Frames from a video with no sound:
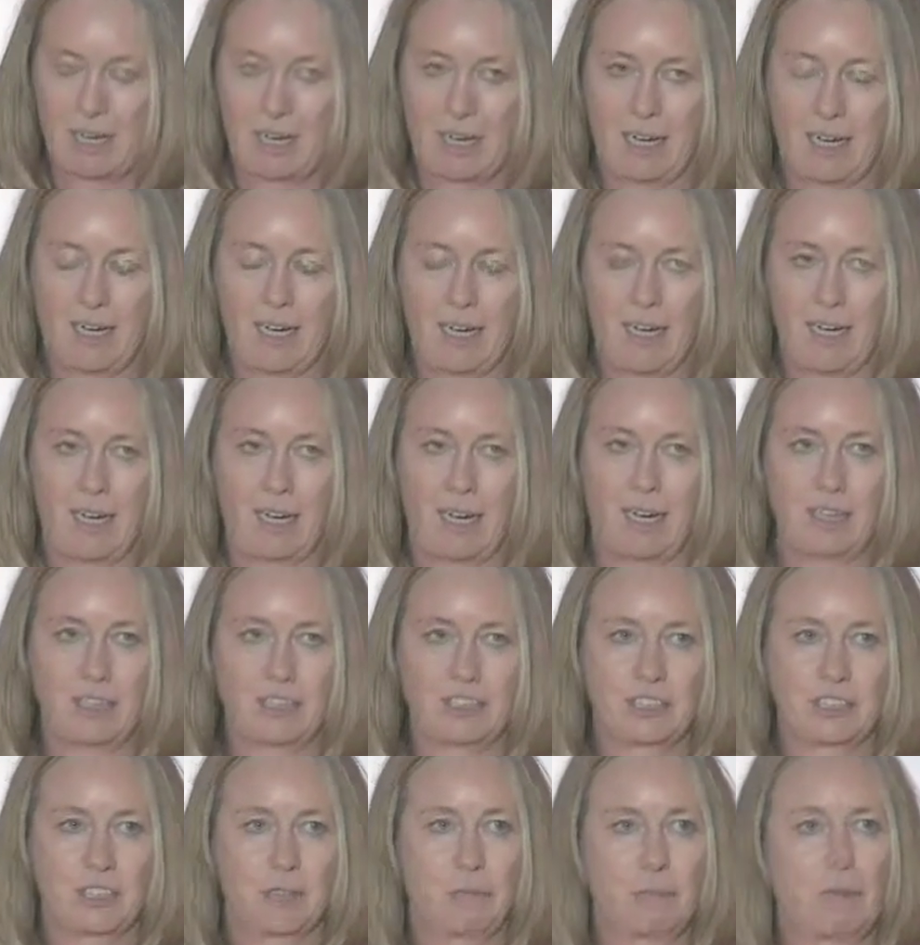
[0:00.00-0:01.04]
I
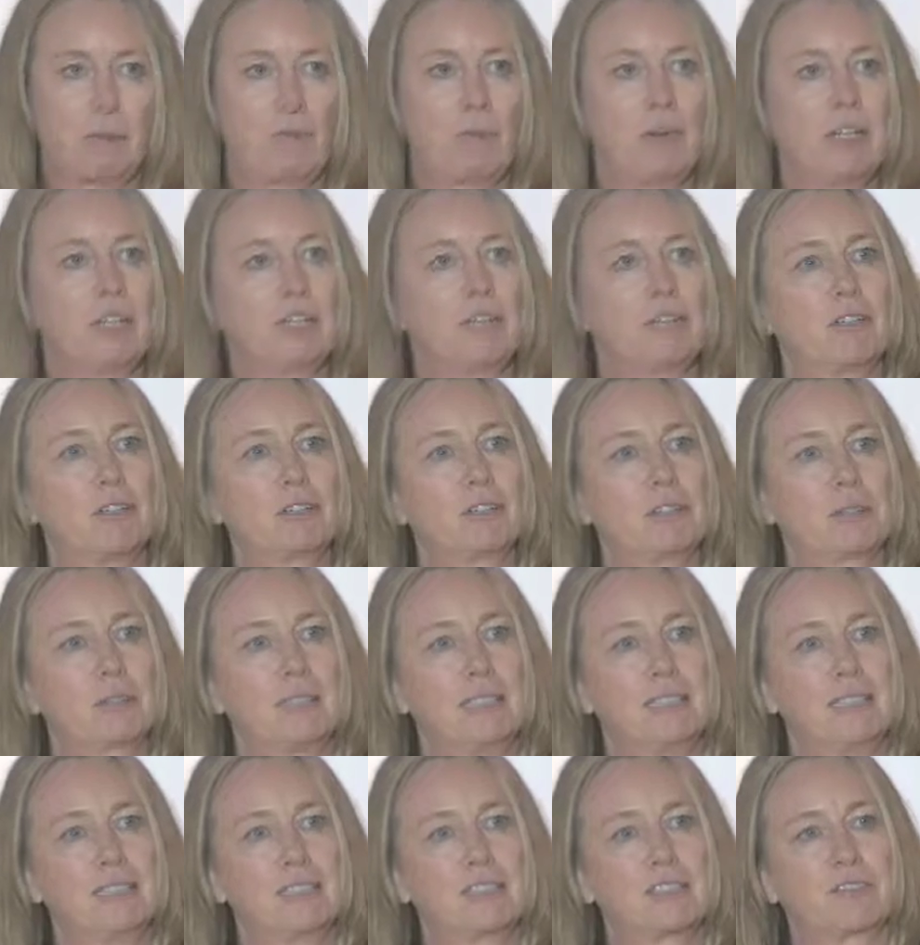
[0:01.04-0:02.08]
took my one-year-old
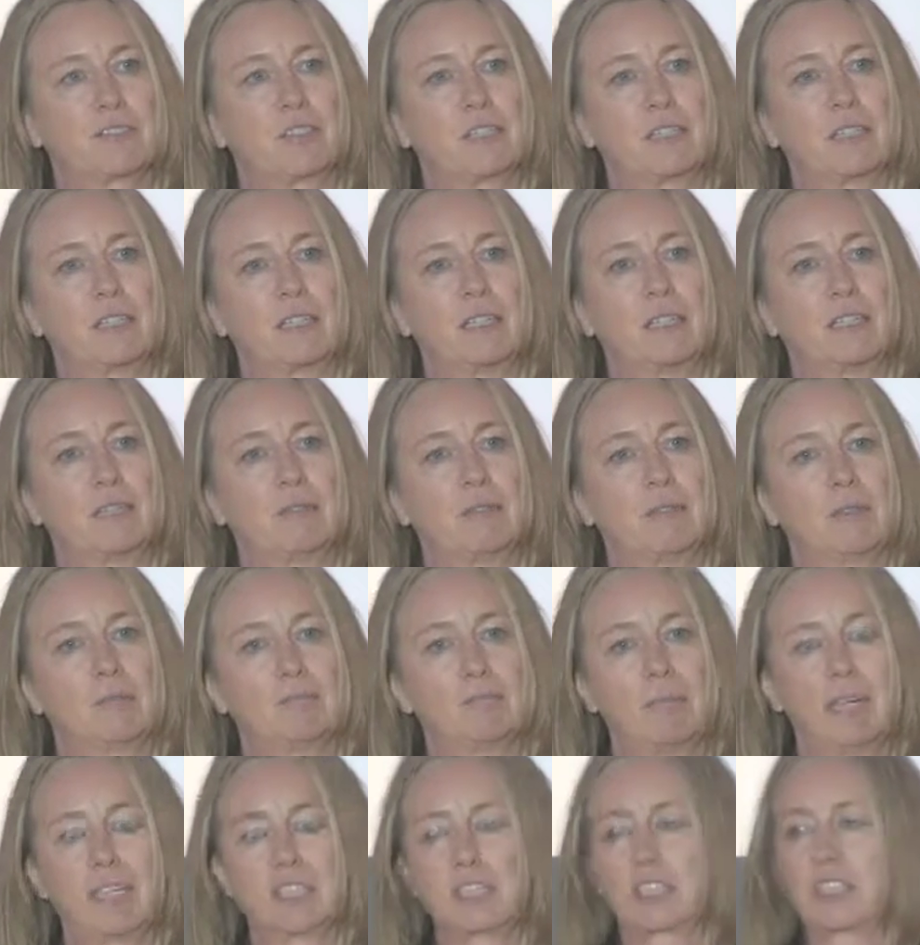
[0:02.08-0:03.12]
twins for a
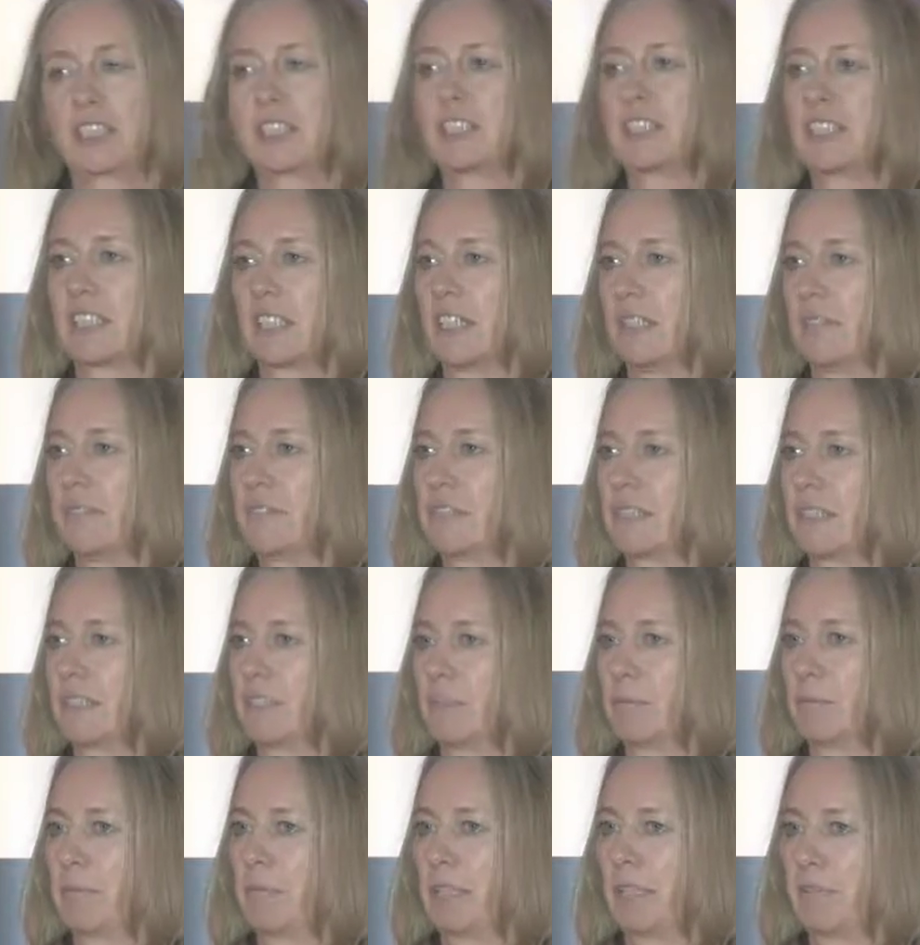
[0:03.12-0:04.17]
much-deserved
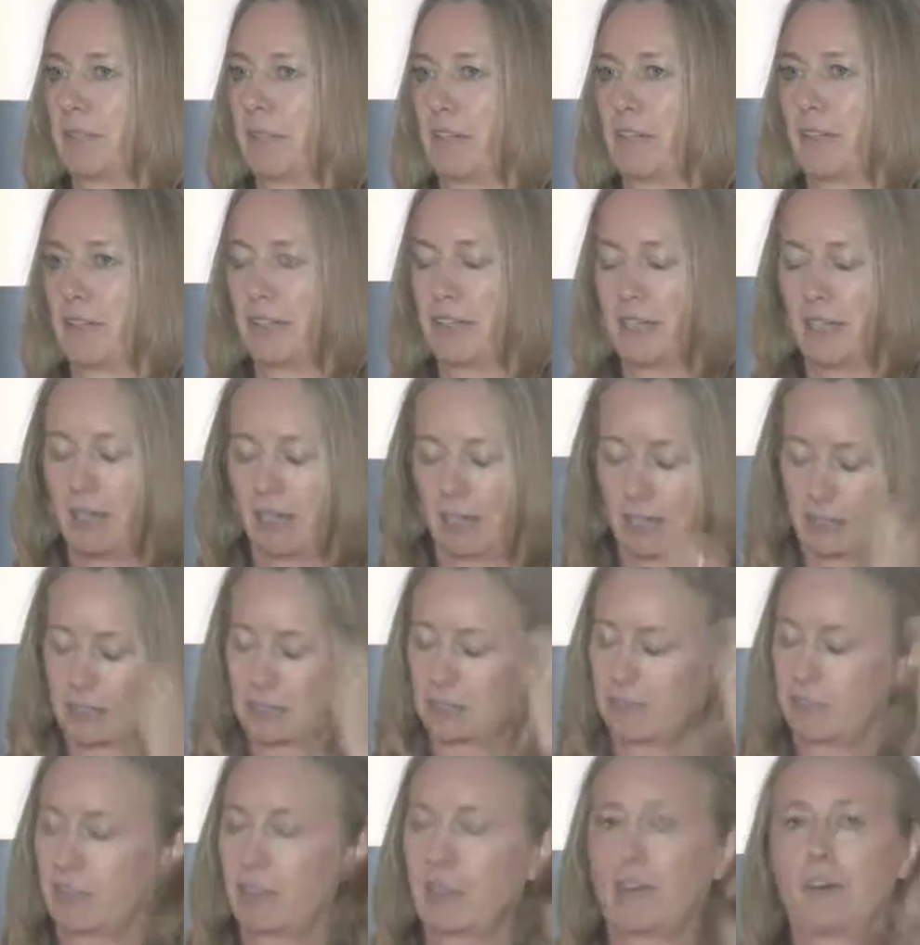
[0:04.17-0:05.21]
bit of R&R to
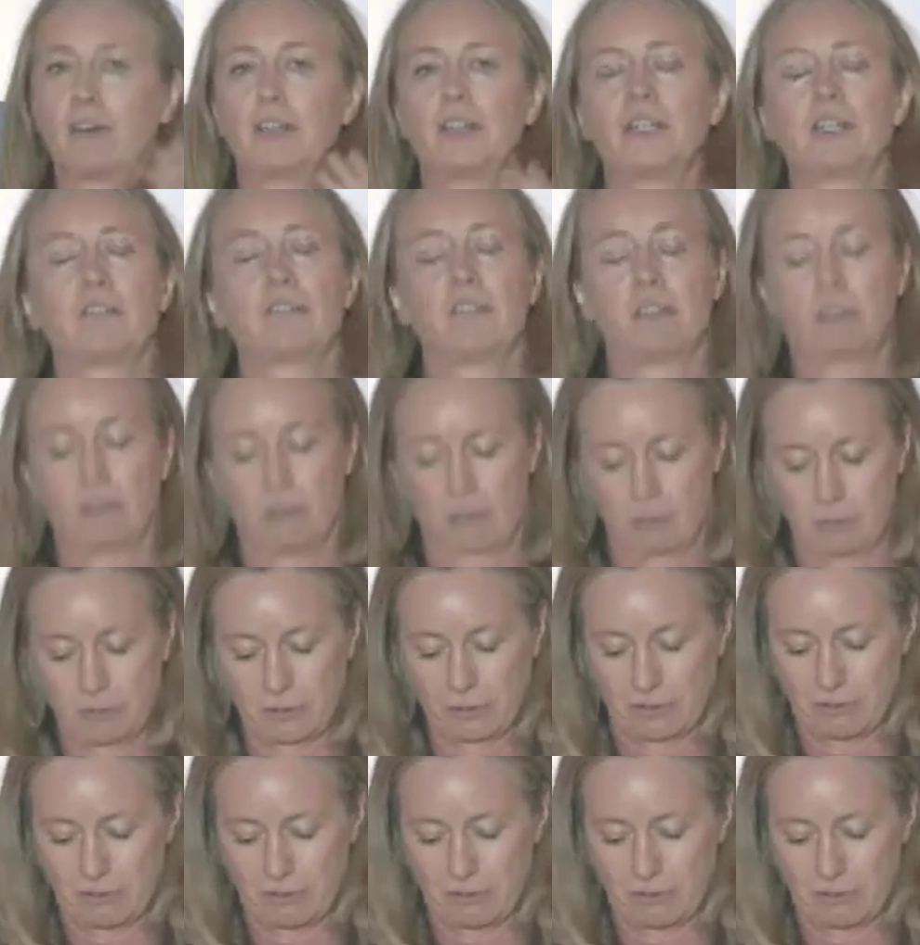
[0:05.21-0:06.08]
Florida for all the